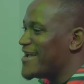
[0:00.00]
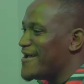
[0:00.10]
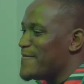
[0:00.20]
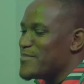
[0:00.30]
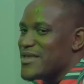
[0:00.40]

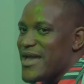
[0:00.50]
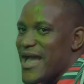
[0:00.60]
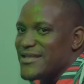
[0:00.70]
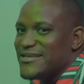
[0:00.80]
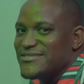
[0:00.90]

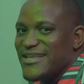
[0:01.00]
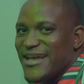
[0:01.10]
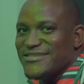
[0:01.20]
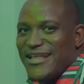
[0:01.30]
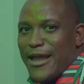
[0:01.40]
And these
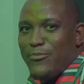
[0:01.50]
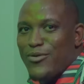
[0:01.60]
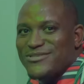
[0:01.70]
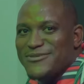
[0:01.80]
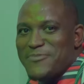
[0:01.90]
niggas are like
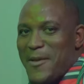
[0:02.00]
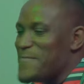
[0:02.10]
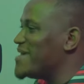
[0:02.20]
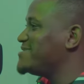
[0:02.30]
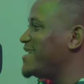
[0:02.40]
posting my
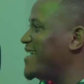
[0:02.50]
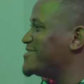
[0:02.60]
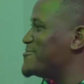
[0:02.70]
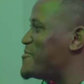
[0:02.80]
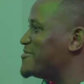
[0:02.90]

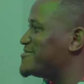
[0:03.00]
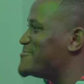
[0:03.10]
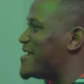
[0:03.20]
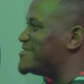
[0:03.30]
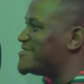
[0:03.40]
mixes and Yo,
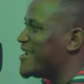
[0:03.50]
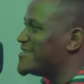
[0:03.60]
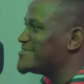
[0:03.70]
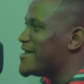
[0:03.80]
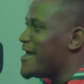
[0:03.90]
posting my shit.